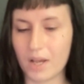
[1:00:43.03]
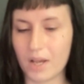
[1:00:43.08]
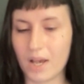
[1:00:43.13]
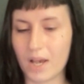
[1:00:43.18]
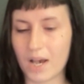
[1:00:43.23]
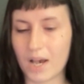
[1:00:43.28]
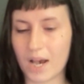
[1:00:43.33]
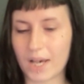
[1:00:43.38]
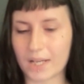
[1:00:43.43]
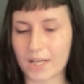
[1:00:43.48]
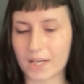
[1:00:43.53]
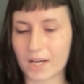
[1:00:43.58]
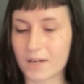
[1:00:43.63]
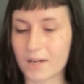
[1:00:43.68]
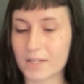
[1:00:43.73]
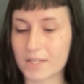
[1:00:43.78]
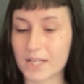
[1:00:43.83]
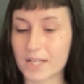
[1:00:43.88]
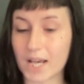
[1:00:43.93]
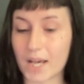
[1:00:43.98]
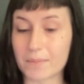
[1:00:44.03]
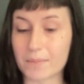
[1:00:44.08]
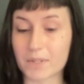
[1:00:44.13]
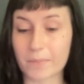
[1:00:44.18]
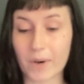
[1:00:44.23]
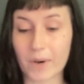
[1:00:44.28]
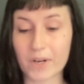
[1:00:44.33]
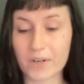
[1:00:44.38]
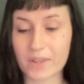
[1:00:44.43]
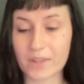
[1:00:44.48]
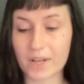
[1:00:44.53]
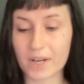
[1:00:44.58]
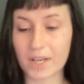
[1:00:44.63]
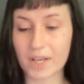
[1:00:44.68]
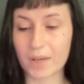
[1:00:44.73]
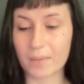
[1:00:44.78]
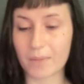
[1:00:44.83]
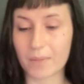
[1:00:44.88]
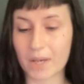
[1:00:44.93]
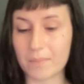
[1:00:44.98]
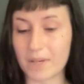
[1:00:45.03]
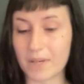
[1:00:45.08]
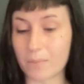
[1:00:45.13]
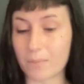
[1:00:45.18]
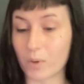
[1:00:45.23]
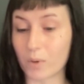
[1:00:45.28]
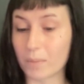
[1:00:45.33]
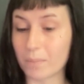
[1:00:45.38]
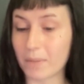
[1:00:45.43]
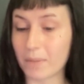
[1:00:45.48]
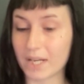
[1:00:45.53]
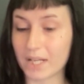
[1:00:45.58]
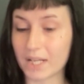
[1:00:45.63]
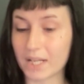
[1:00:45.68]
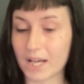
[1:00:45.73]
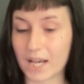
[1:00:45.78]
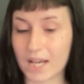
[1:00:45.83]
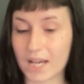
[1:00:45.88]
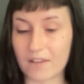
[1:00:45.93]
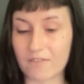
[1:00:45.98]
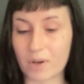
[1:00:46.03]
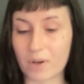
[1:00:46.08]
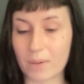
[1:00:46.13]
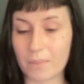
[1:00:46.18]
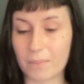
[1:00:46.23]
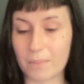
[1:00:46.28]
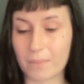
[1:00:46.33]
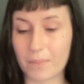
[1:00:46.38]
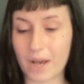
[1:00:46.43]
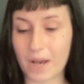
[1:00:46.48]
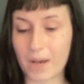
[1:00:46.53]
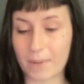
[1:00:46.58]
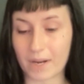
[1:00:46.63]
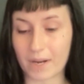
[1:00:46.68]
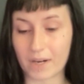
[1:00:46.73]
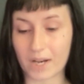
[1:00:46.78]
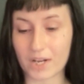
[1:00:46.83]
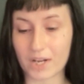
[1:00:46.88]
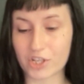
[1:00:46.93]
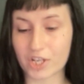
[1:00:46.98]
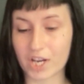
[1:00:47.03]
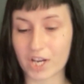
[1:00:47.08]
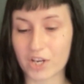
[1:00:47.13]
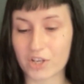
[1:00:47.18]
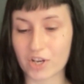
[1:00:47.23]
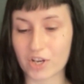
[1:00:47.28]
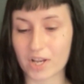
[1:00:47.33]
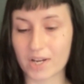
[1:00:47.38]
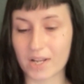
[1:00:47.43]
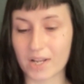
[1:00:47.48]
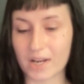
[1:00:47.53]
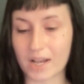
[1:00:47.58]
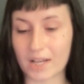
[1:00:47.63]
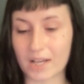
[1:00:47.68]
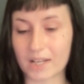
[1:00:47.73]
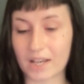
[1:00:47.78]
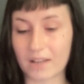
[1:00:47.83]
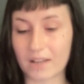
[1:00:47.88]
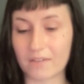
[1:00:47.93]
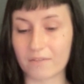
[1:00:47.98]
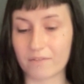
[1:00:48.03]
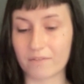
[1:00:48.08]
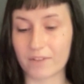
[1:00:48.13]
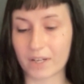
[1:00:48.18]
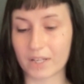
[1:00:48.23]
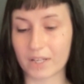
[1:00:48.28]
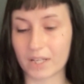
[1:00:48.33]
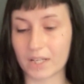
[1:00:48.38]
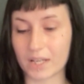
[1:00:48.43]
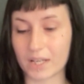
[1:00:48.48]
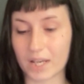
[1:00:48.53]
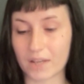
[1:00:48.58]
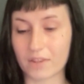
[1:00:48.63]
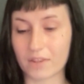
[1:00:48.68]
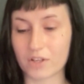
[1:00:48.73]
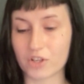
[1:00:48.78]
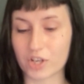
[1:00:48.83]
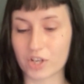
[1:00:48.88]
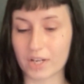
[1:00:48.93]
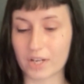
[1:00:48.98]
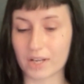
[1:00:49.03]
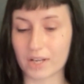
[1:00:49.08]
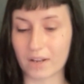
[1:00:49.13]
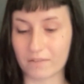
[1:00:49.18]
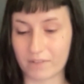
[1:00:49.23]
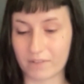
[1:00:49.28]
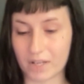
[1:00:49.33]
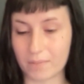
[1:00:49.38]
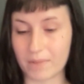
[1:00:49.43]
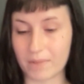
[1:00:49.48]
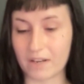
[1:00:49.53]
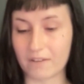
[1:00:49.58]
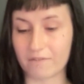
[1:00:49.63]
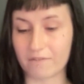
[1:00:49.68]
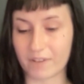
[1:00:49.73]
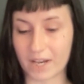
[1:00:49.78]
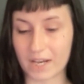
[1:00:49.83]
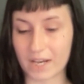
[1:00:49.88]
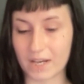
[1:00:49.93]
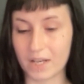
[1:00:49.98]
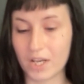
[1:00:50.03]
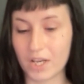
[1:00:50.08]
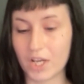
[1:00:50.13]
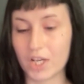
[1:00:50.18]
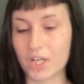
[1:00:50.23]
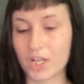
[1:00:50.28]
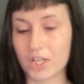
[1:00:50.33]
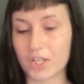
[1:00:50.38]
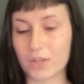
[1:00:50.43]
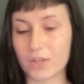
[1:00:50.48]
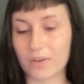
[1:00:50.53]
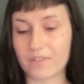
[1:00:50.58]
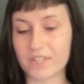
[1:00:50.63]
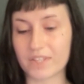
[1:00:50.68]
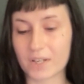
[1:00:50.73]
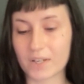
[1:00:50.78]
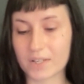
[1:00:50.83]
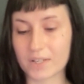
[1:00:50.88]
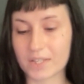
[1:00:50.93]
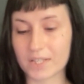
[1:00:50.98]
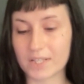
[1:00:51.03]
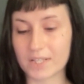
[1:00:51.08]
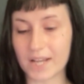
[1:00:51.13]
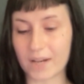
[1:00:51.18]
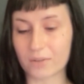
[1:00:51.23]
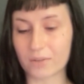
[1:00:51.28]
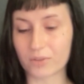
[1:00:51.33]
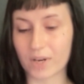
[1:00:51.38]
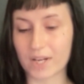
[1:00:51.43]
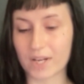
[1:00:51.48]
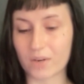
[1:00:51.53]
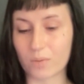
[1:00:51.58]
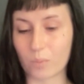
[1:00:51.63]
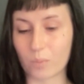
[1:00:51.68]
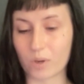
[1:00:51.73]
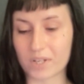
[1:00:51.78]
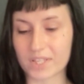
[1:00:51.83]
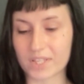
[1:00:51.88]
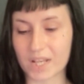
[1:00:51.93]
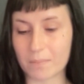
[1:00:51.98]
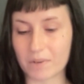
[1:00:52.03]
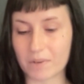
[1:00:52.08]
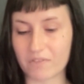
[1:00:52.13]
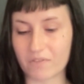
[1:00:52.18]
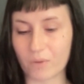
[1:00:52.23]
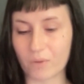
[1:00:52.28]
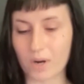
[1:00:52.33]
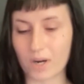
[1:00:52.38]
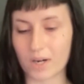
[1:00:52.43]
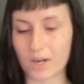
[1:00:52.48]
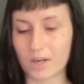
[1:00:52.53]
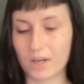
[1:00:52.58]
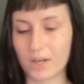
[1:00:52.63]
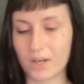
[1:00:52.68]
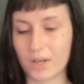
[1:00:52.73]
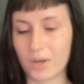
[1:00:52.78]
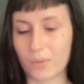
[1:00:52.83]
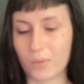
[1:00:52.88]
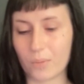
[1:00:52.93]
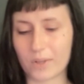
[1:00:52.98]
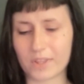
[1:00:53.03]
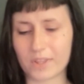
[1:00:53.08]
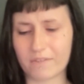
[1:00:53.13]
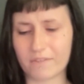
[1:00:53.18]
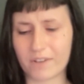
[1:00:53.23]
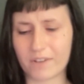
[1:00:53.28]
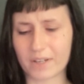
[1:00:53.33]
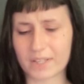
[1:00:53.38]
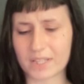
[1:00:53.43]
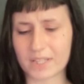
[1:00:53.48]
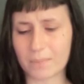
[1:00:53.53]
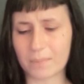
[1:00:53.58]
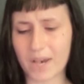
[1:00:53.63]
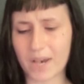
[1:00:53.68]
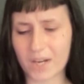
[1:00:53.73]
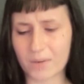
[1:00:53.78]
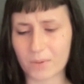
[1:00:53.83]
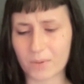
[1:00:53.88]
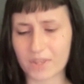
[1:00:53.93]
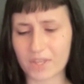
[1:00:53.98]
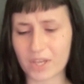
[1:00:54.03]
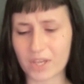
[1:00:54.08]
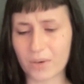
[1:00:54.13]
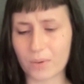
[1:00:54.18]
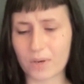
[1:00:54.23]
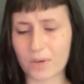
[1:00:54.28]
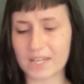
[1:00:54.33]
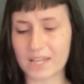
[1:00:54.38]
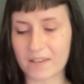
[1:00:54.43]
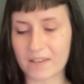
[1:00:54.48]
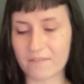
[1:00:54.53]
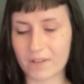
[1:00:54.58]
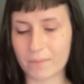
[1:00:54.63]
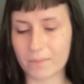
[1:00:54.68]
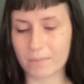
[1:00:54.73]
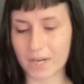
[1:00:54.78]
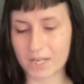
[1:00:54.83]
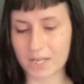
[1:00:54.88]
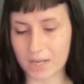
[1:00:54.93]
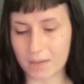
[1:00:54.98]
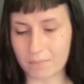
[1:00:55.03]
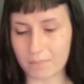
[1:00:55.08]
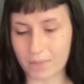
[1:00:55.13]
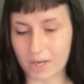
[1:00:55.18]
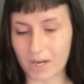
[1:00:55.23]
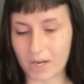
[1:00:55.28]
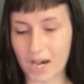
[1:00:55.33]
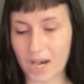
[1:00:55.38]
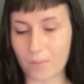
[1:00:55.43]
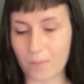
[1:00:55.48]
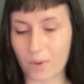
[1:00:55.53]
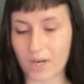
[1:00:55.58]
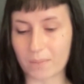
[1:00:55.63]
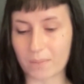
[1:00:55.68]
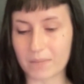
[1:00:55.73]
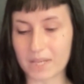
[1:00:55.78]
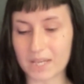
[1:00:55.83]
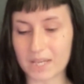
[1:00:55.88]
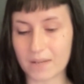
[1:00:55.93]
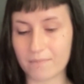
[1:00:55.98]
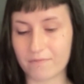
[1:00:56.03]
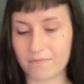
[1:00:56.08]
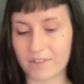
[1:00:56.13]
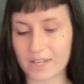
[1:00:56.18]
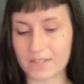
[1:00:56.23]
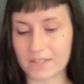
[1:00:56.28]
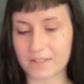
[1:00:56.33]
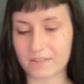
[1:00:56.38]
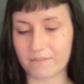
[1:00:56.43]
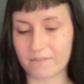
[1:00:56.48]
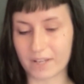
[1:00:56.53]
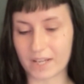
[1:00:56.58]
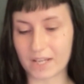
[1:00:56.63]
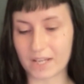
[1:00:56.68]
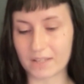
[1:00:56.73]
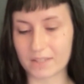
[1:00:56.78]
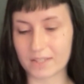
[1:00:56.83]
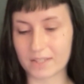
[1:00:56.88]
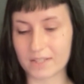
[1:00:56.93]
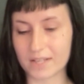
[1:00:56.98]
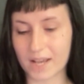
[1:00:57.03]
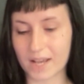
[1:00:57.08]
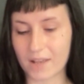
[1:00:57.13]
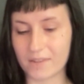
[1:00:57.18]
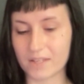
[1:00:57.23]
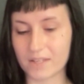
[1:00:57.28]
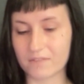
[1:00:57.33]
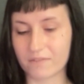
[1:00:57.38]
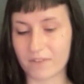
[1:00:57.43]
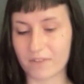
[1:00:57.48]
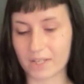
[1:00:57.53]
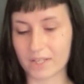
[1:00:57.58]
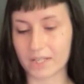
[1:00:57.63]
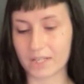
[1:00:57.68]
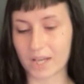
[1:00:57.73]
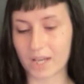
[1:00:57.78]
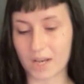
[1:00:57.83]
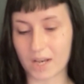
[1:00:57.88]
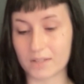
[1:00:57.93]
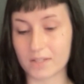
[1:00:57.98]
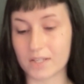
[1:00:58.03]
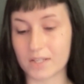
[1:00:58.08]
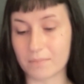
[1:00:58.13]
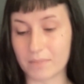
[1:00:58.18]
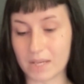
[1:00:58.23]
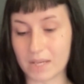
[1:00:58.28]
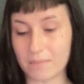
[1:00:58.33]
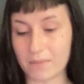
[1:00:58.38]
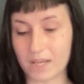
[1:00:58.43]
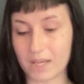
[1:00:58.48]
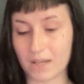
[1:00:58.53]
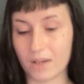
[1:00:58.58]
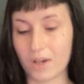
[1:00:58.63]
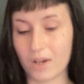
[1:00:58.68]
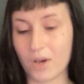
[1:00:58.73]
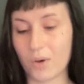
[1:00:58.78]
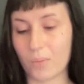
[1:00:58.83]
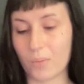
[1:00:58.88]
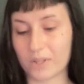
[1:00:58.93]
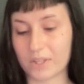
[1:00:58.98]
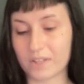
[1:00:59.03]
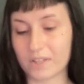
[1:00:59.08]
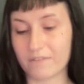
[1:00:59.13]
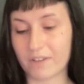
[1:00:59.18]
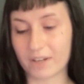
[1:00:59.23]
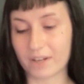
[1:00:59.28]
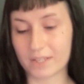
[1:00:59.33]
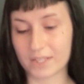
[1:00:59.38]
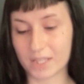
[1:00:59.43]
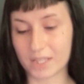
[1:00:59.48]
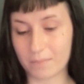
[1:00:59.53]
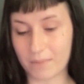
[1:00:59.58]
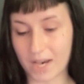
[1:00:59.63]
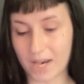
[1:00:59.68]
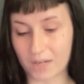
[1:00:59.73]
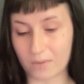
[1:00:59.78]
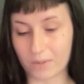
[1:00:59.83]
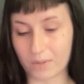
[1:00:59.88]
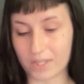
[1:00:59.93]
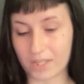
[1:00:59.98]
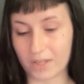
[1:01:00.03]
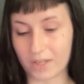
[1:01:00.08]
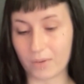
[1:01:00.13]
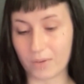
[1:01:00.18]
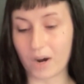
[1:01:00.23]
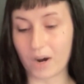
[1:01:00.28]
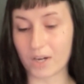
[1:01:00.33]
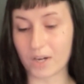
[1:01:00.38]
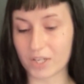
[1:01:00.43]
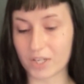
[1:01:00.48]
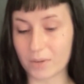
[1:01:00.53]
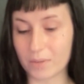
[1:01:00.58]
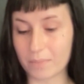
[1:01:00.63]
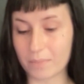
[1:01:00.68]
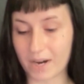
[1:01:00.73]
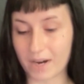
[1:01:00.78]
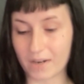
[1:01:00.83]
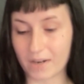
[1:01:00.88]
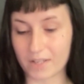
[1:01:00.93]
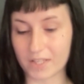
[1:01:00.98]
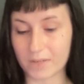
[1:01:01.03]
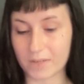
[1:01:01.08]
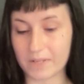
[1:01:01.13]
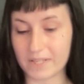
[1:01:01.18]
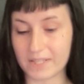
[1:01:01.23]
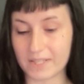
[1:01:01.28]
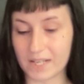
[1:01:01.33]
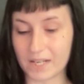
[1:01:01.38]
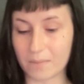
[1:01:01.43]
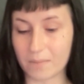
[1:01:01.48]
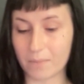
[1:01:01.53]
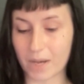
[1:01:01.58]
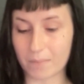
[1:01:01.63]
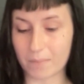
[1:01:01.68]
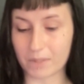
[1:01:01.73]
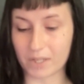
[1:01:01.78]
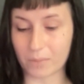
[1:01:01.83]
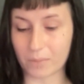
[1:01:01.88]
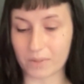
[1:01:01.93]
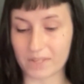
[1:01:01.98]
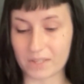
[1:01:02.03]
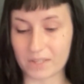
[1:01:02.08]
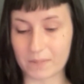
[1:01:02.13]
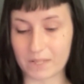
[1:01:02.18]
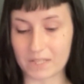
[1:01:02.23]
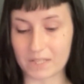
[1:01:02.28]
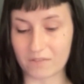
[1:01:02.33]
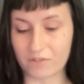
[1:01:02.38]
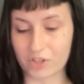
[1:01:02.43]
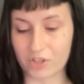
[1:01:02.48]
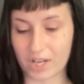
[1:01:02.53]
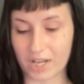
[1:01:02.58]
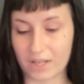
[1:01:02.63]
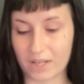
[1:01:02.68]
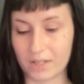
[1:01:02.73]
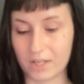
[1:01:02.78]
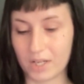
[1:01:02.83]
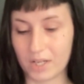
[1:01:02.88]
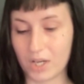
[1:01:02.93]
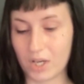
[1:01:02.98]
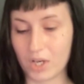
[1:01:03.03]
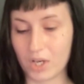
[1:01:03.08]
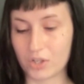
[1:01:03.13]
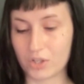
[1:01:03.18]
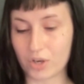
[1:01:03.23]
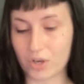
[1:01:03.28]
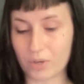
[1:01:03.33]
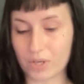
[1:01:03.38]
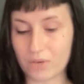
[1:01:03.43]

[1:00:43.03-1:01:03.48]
I guarantee I'm smarter than him. I make more money. I have a better education and I can fucking kick the shit out of him in a fight. You have seriously downgraded worse than before. What the fuck is the matter with you? Give him my number. I want to meet him face to face. Tell this fucking cunt to meet me. What the fuck is the matter with you? Aren't you embarrassed to be seen in public with this piece of shit? Don't you